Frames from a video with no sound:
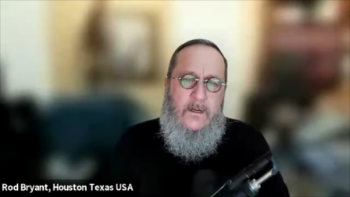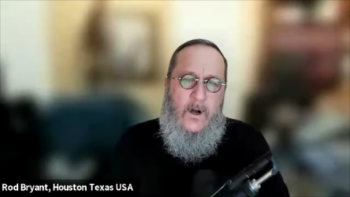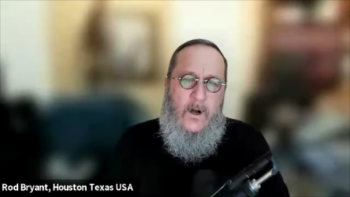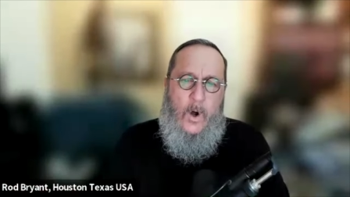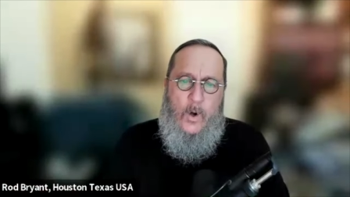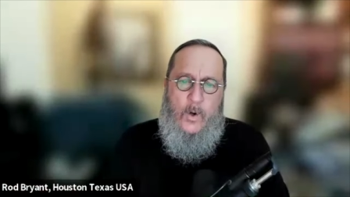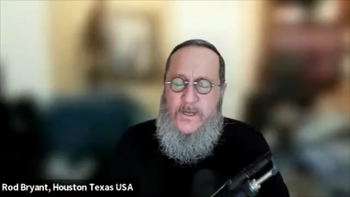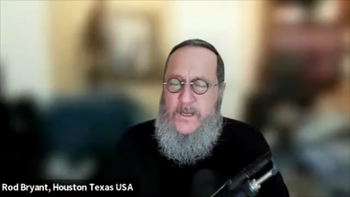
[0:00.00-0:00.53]

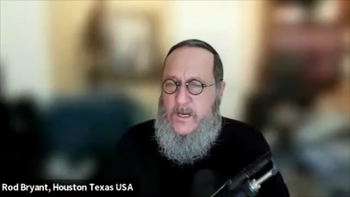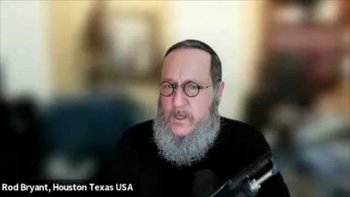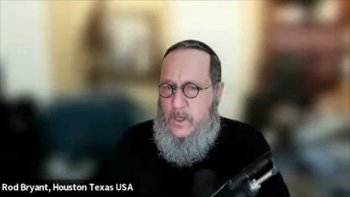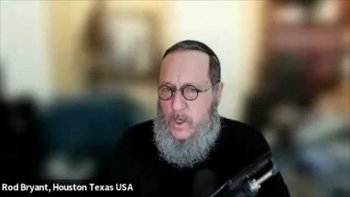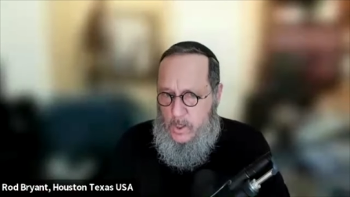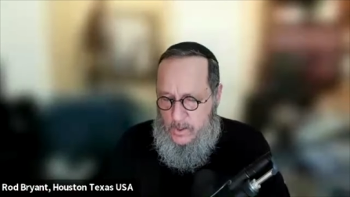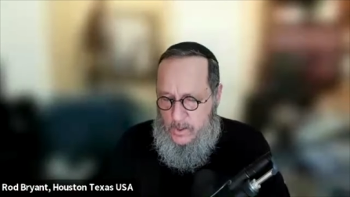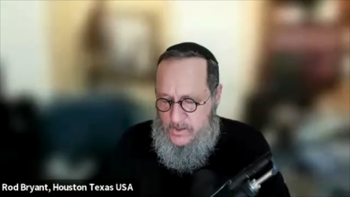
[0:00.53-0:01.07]
only
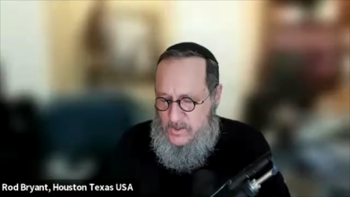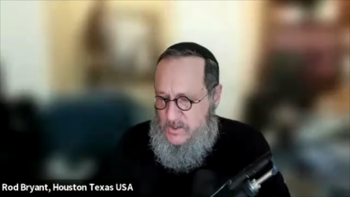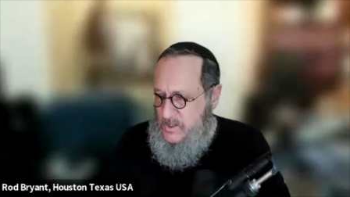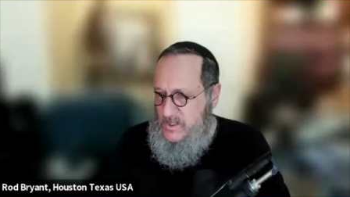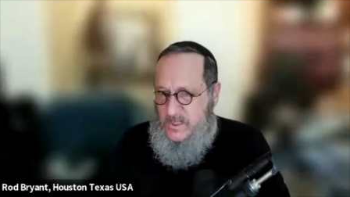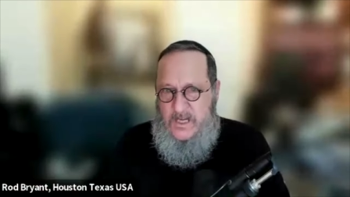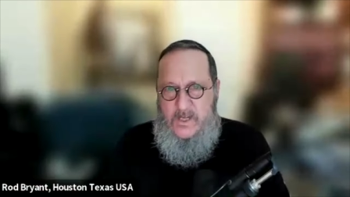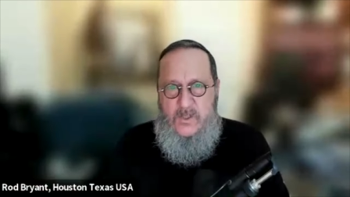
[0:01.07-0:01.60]
occurs to
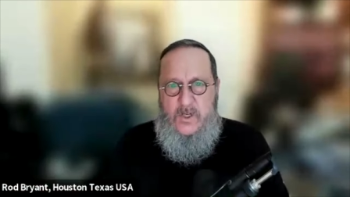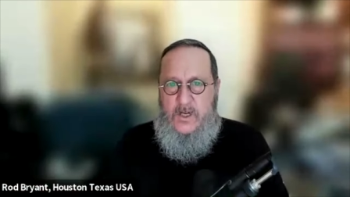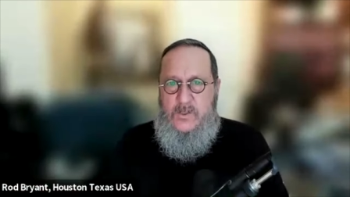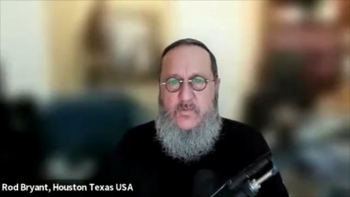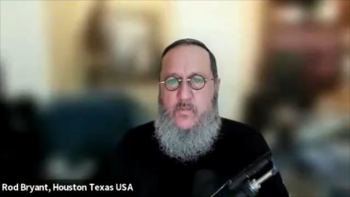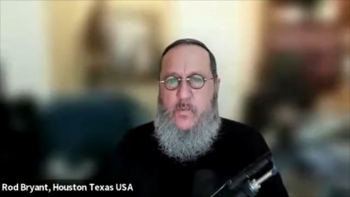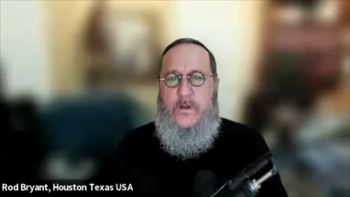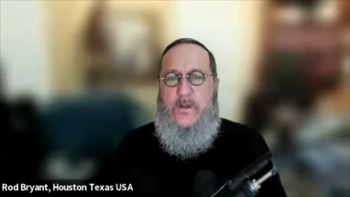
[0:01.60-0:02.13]
teach
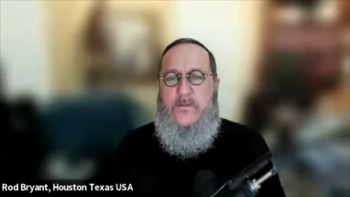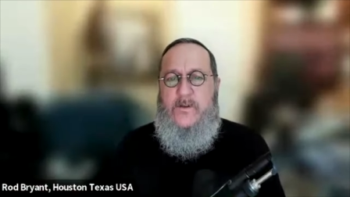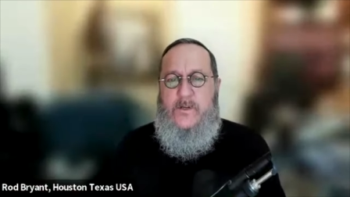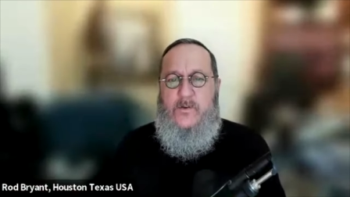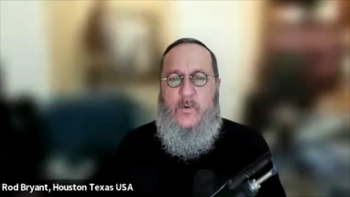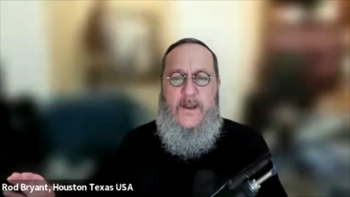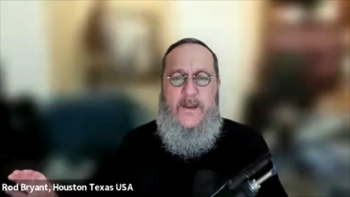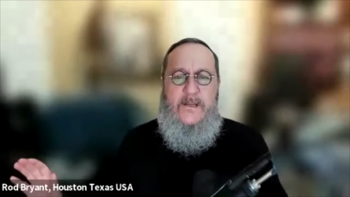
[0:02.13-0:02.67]
us one of the
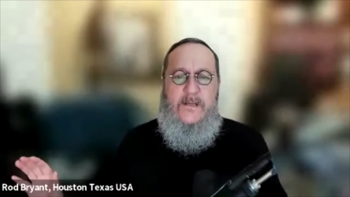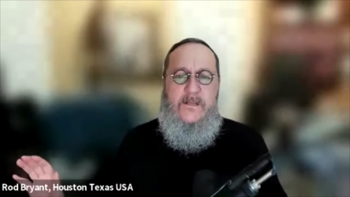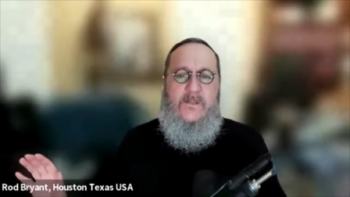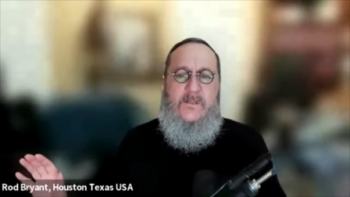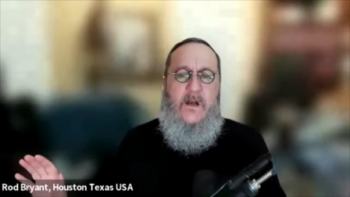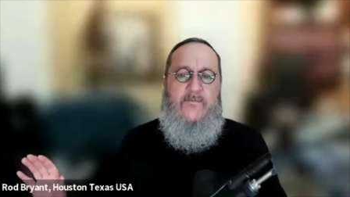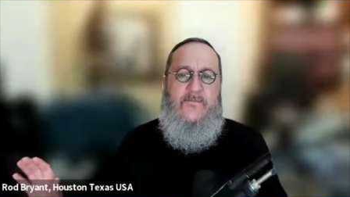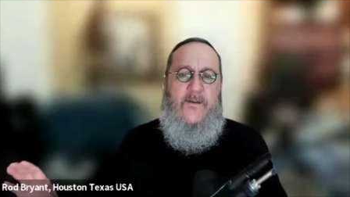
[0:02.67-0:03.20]

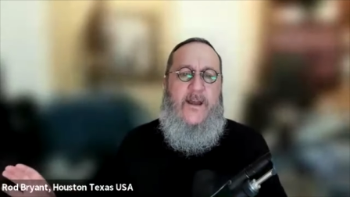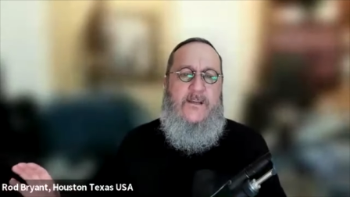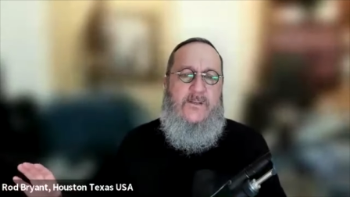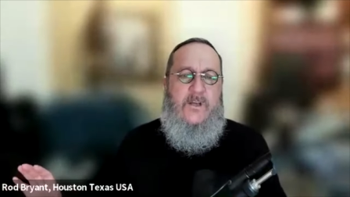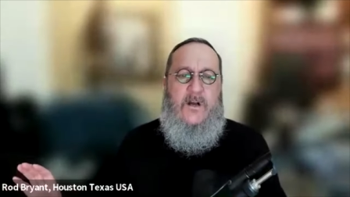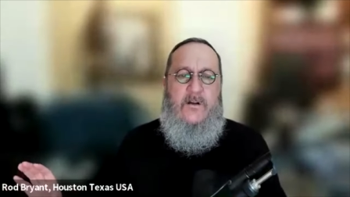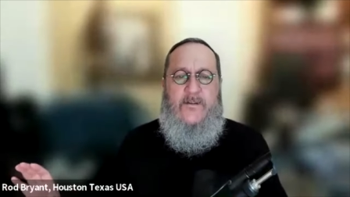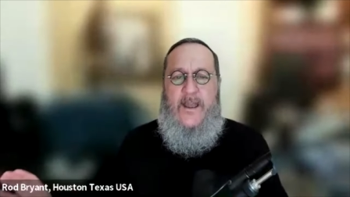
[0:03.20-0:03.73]
greatest
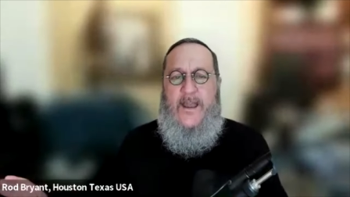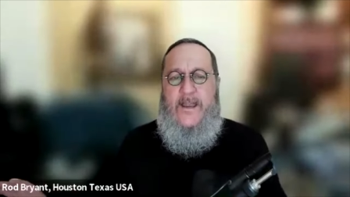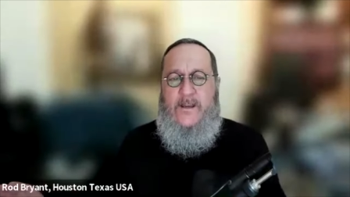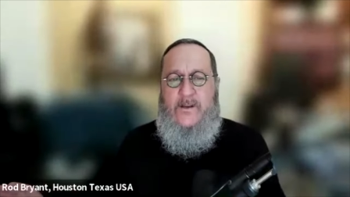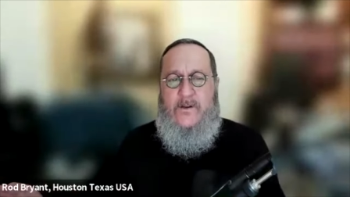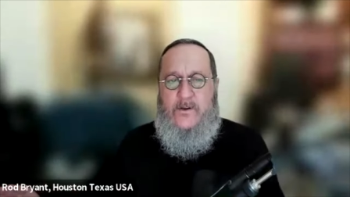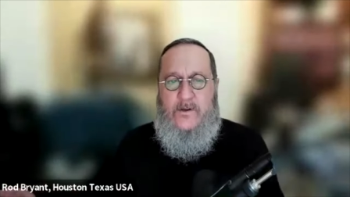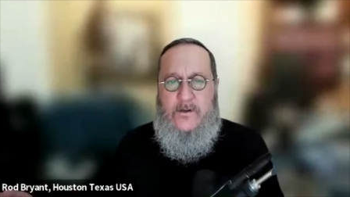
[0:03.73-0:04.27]
effects of
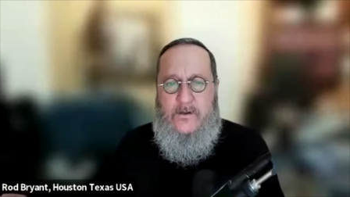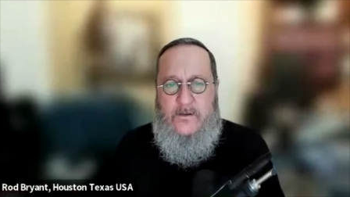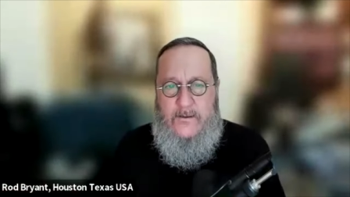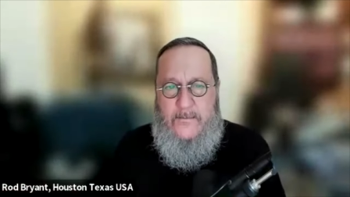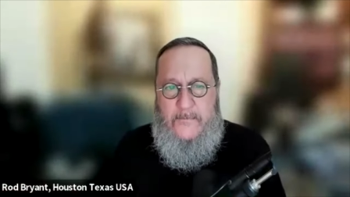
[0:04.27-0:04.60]
anger